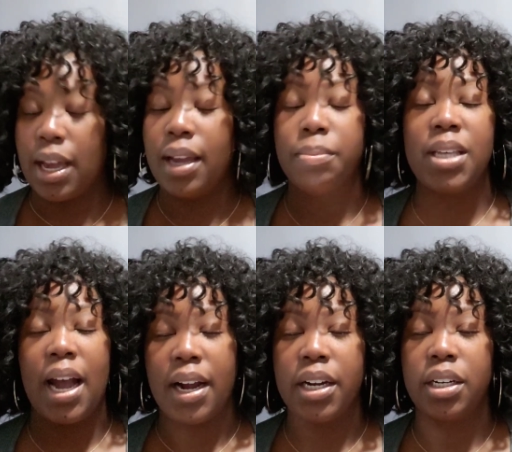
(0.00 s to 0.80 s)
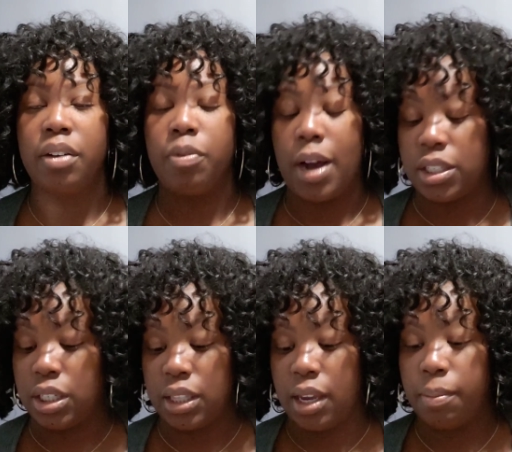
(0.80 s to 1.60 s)
I am tired of
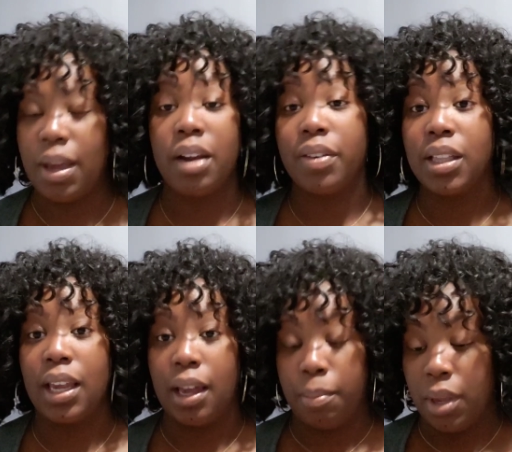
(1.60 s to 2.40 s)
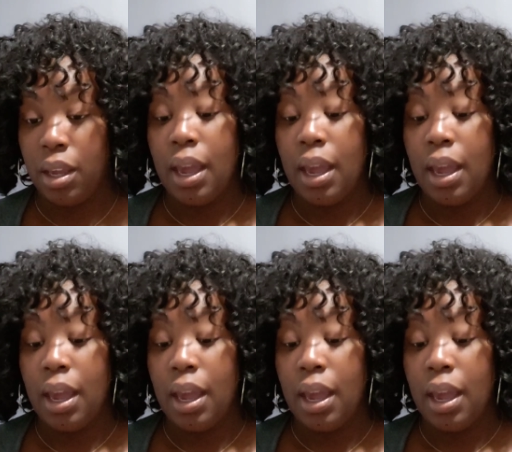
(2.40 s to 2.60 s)
washing them. I really am.